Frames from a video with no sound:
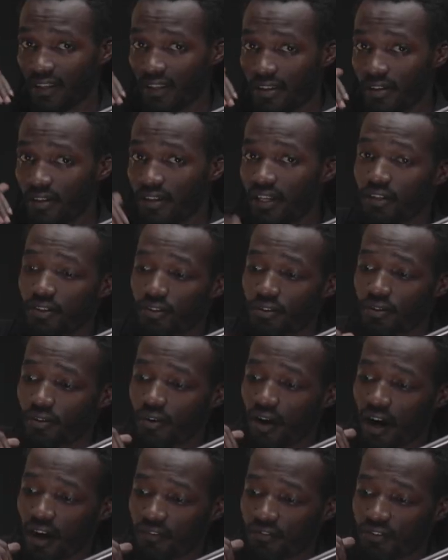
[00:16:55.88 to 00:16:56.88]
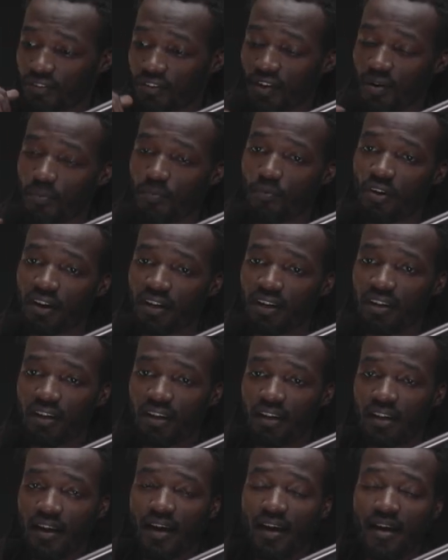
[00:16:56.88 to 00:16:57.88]
you need to have someone
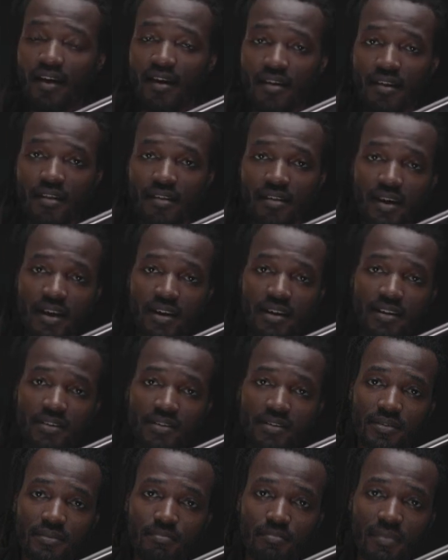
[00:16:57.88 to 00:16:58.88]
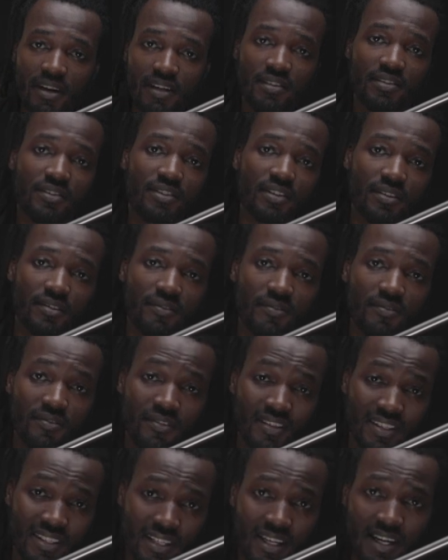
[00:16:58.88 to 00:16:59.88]
that is managing
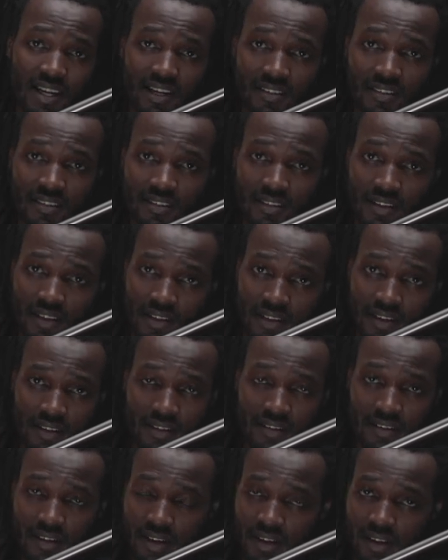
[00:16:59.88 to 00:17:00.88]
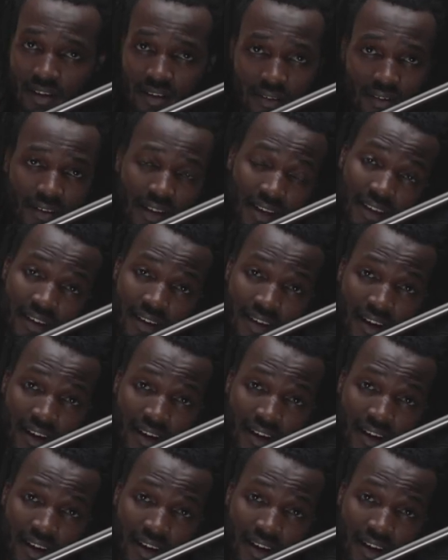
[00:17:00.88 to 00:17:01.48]
these lights, like a